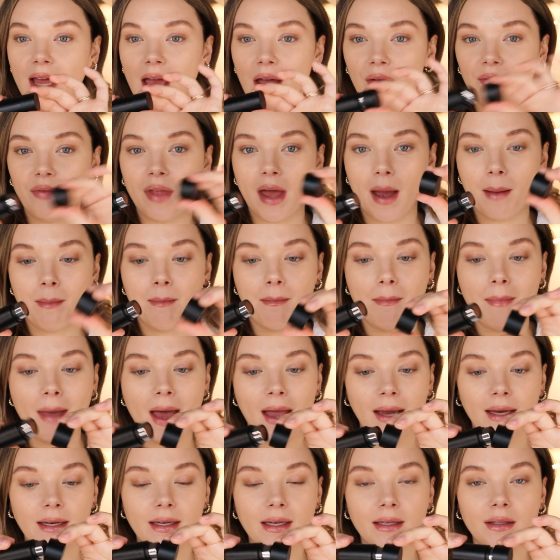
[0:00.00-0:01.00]
have that
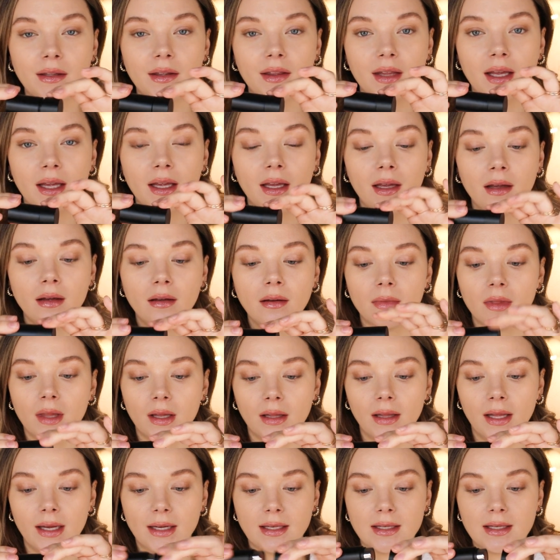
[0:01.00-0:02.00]
magnet thing
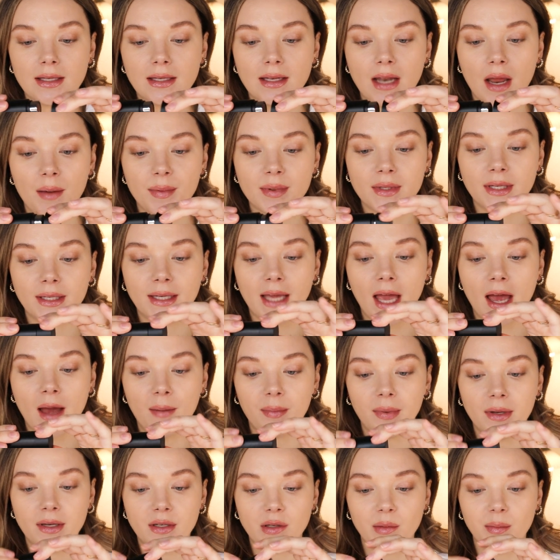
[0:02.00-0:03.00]
that like snaps the
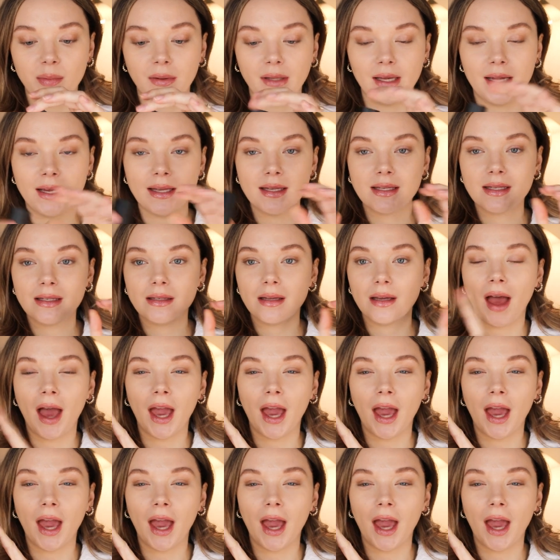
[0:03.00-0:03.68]
cap into place.